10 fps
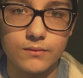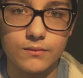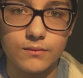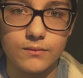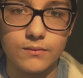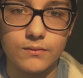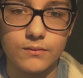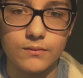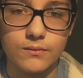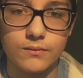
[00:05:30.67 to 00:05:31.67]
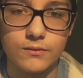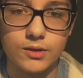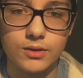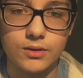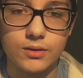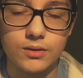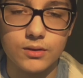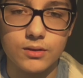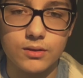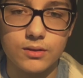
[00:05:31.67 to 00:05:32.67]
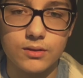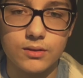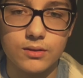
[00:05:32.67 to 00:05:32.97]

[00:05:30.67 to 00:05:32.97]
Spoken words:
[no speech]